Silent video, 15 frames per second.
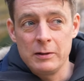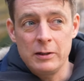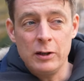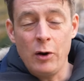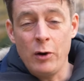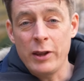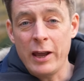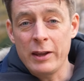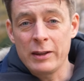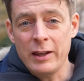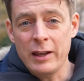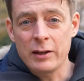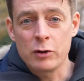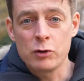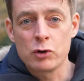you know,
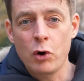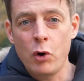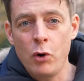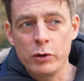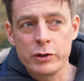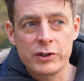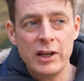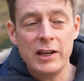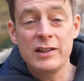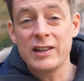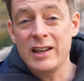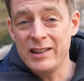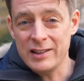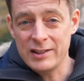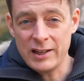they control cities
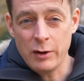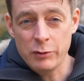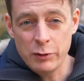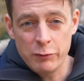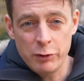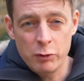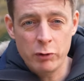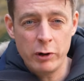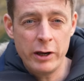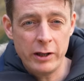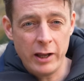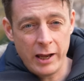in the south of Ukraine,